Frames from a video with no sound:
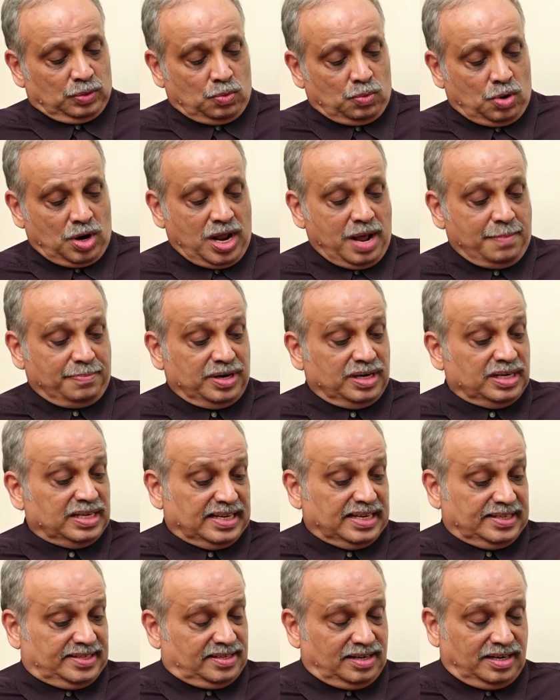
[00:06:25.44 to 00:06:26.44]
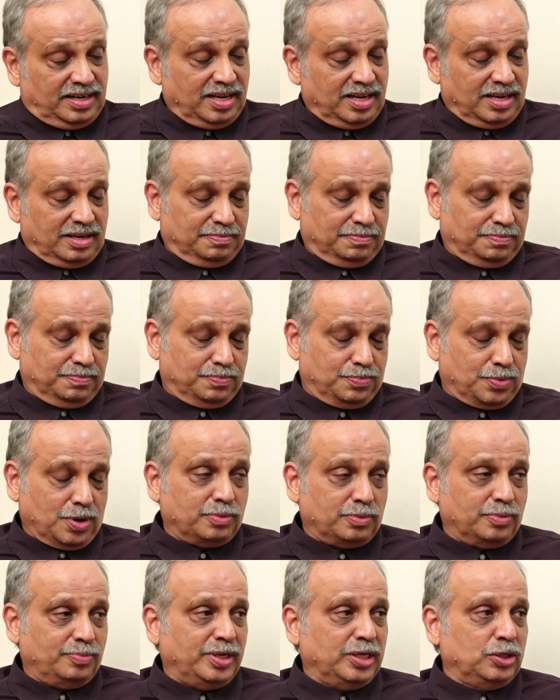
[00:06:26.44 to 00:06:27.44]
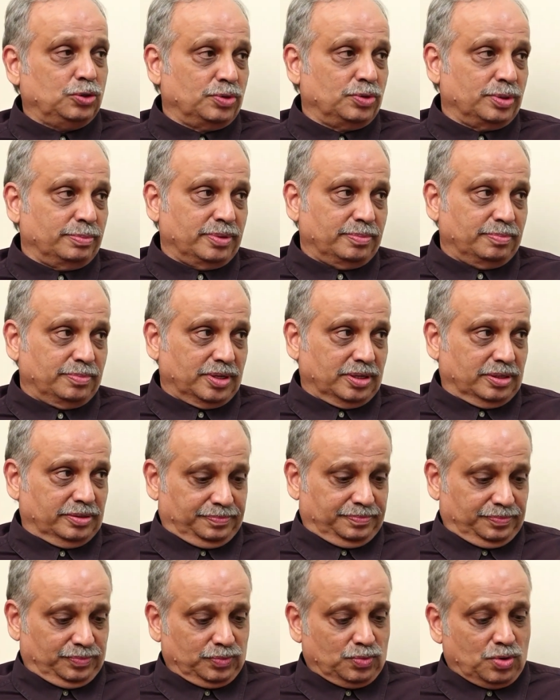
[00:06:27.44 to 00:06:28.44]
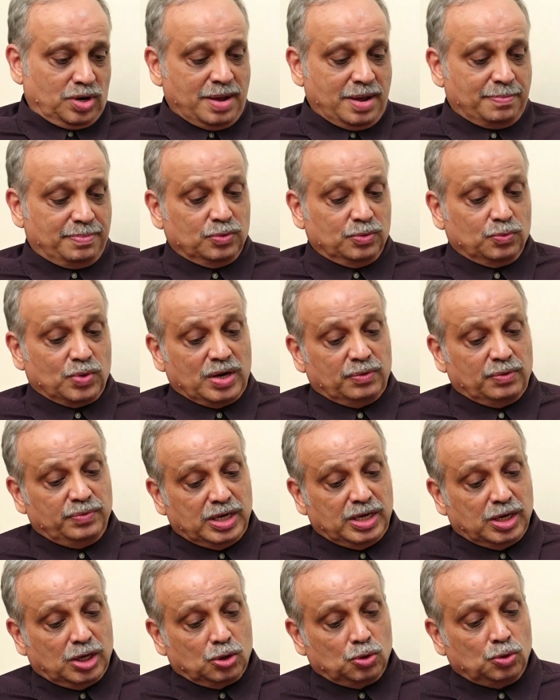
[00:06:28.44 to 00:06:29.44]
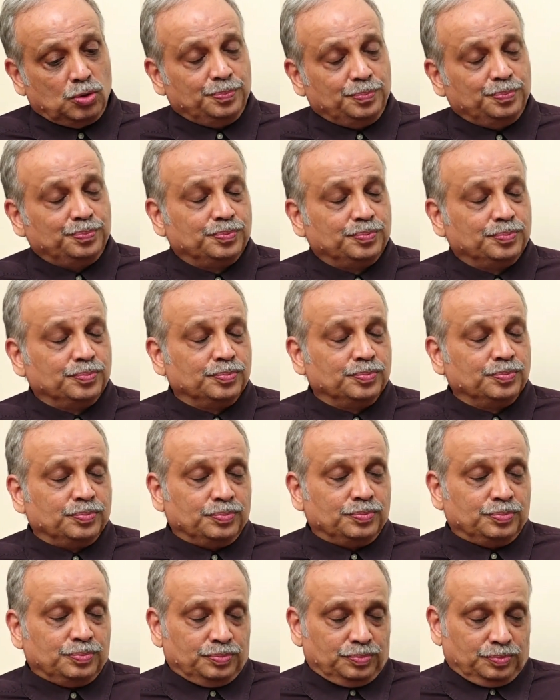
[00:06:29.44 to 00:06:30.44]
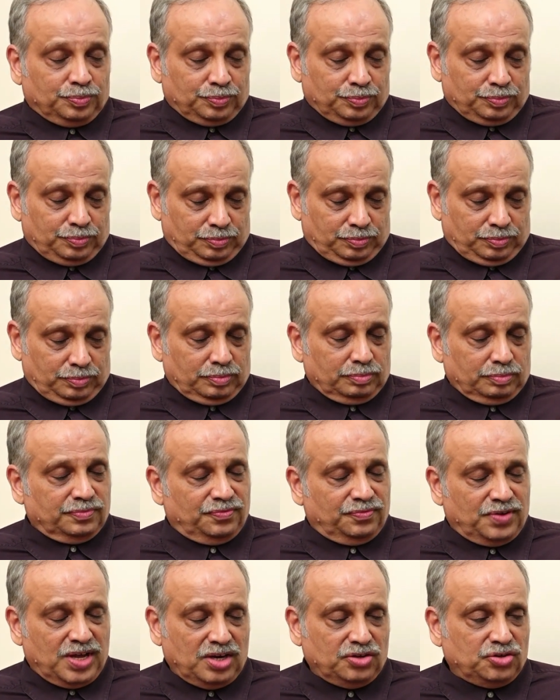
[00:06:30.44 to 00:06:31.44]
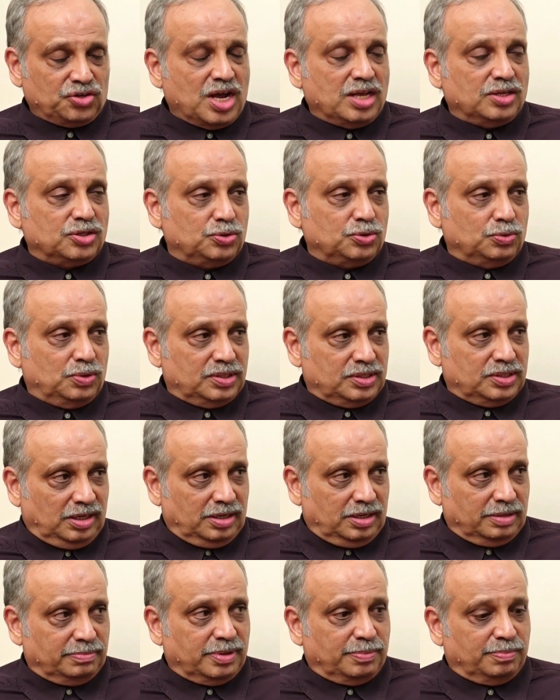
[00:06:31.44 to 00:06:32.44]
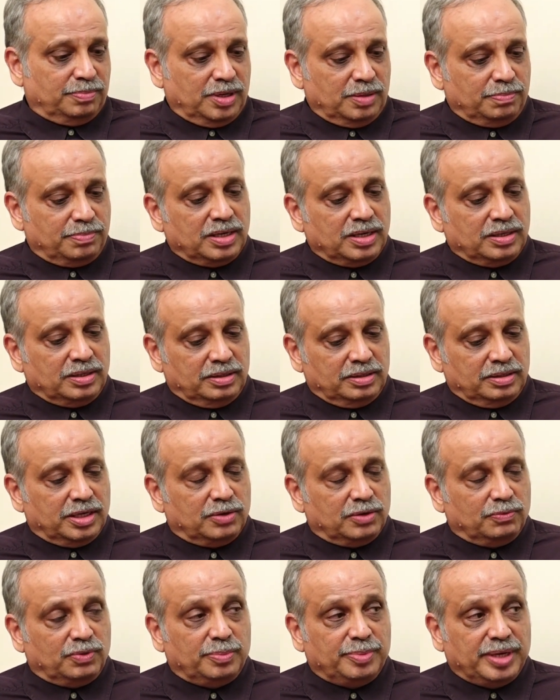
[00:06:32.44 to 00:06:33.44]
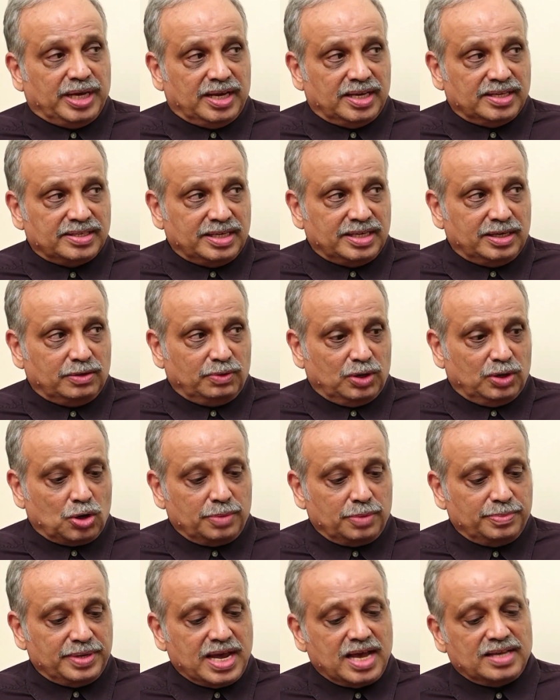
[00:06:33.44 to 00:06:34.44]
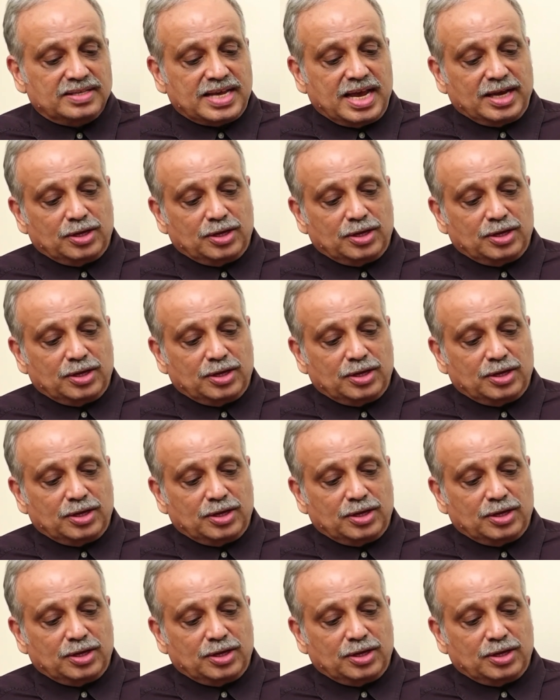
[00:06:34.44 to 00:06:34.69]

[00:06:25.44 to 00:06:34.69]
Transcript: What happened yesterday, probably you remember. What happened 1 week ago, fair chance you will still remember, but it will be hazy, it will not be as